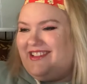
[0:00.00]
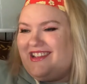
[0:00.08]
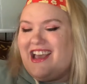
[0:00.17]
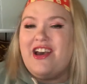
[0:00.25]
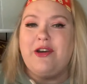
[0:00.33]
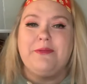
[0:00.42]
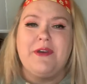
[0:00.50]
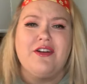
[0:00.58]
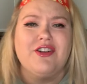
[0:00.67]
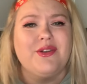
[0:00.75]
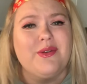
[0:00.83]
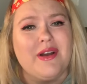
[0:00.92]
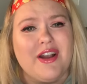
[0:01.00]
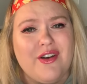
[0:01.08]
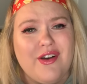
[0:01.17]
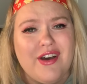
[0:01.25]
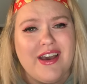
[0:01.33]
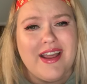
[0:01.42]
I hope y'all are doing
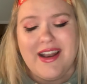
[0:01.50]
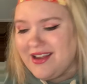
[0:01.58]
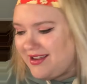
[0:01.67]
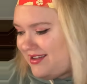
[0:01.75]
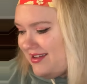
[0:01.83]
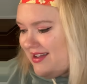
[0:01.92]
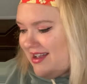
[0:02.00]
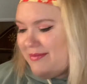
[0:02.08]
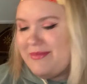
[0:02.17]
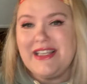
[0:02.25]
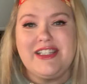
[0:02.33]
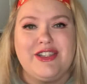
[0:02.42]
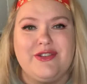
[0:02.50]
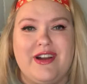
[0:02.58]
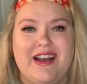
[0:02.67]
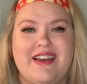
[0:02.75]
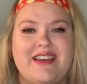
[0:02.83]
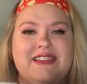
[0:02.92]
good. I missed you
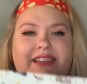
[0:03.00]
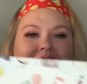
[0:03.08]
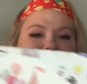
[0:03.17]
guys.